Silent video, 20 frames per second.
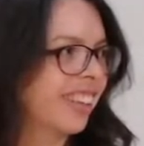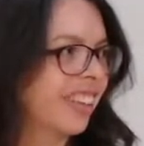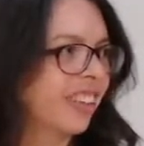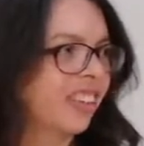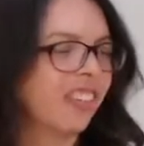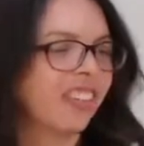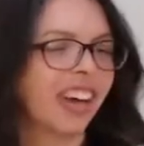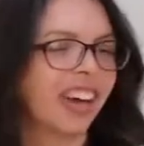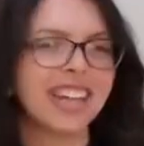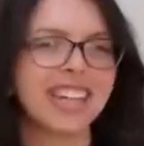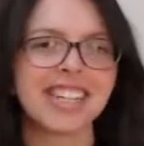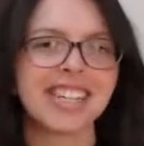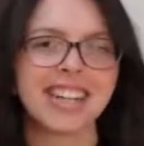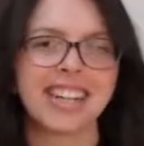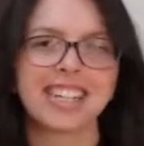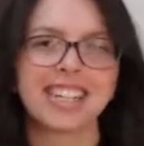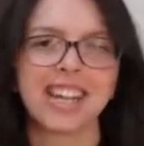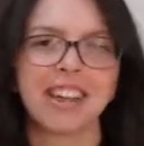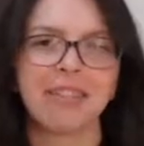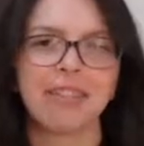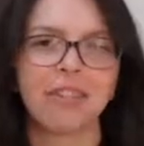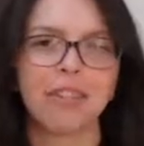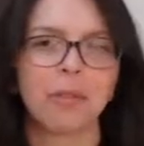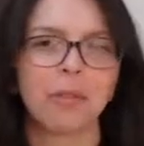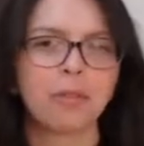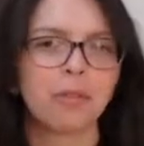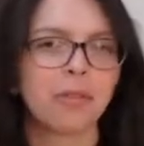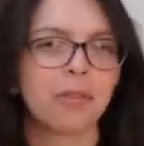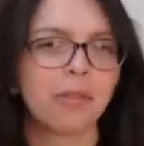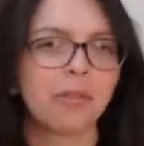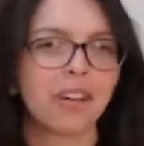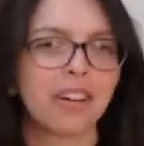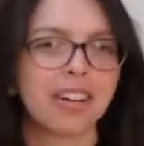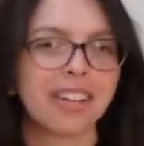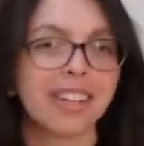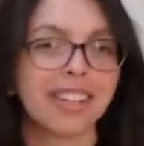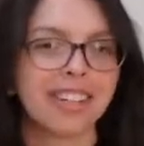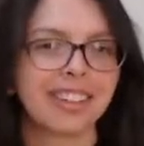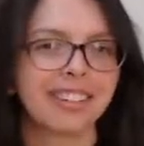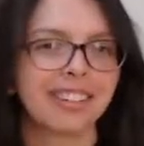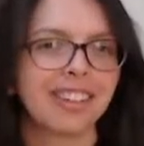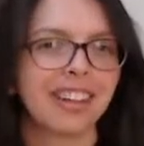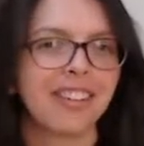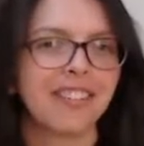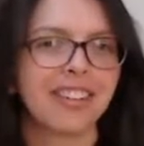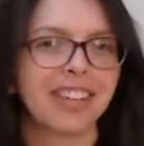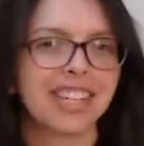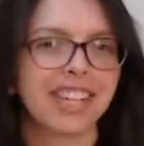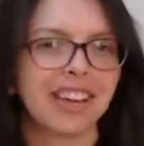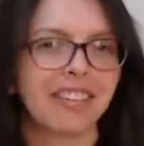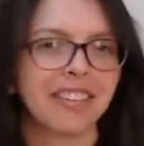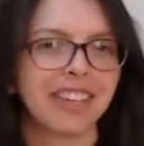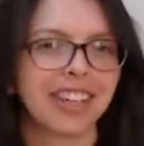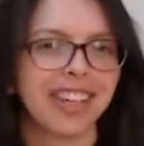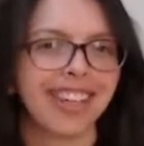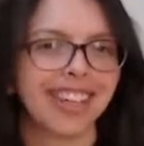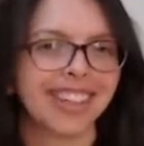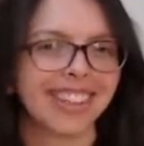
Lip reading: Great. Sunset Films from Forest Hill. Lovely to have you here.